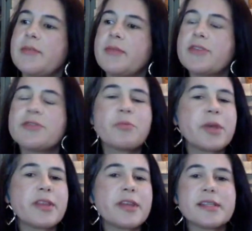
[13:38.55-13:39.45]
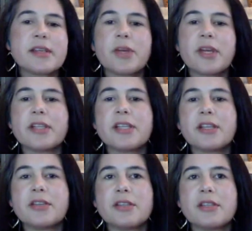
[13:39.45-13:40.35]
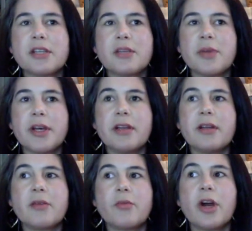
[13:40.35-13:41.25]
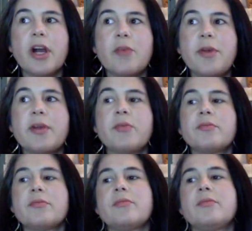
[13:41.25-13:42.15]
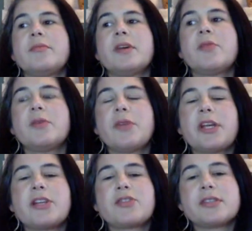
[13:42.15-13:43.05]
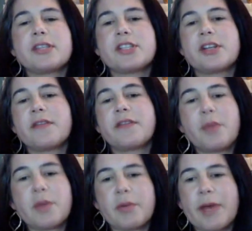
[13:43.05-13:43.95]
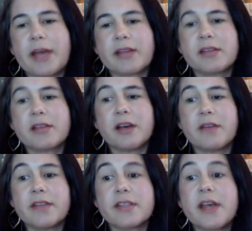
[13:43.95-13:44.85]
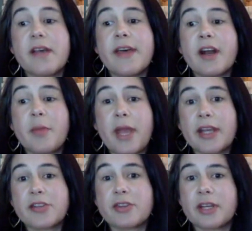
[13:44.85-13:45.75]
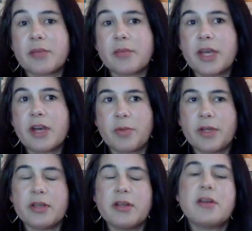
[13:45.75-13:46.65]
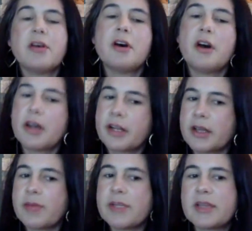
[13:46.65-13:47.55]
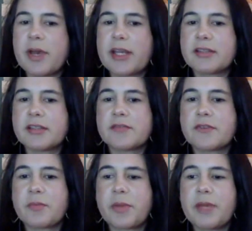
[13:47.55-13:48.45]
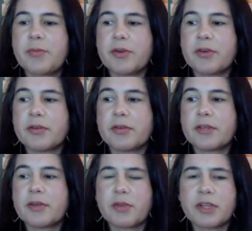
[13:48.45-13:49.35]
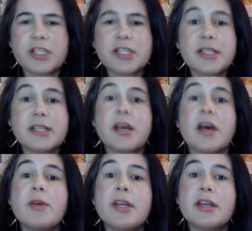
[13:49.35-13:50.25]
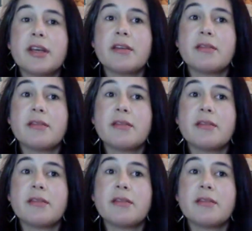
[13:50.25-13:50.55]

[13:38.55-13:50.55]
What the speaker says: Those will be things that we continue to do, but we're hoping that when we can transition a few people back into the office, that our pantry can be open on a limited basis for people that really just need to come in and get